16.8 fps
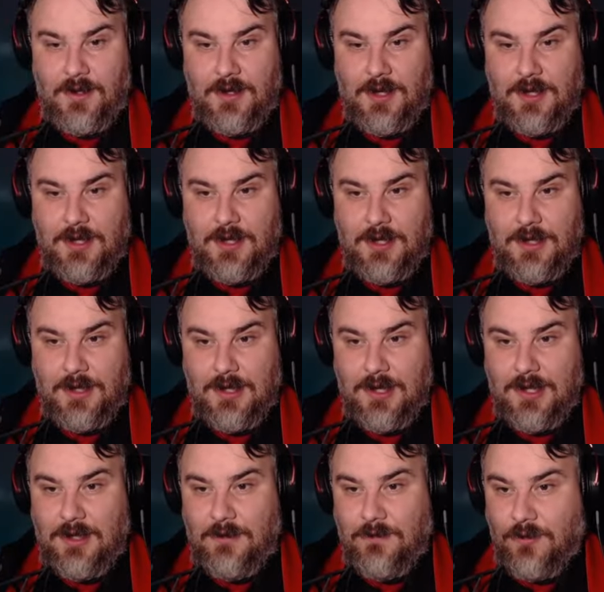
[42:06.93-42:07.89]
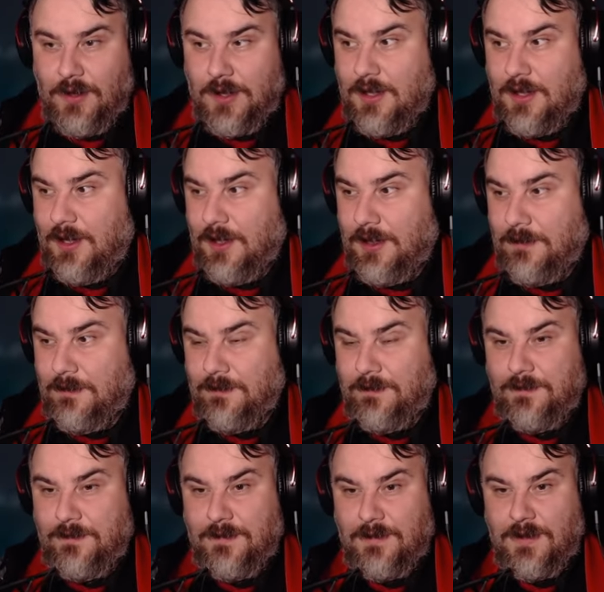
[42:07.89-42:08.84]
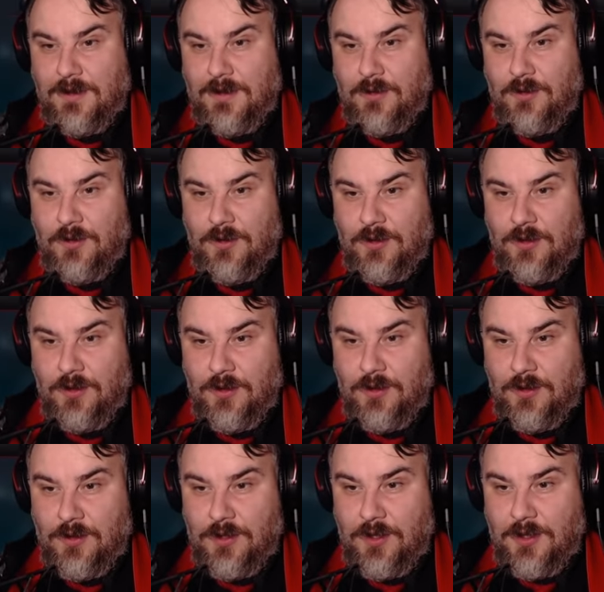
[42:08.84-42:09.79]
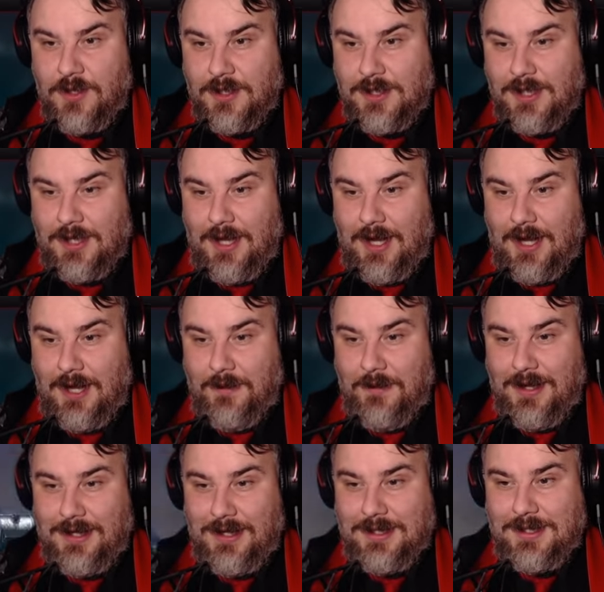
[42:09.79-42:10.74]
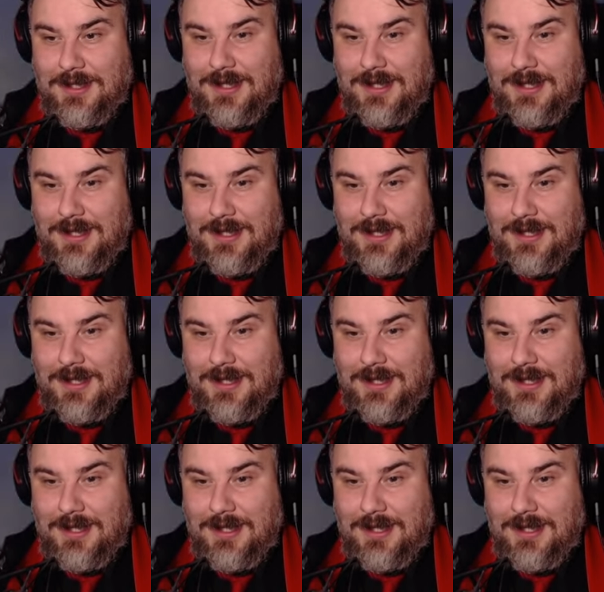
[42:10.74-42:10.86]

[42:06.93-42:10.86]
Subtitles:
I can leave or I can't. You can see enemies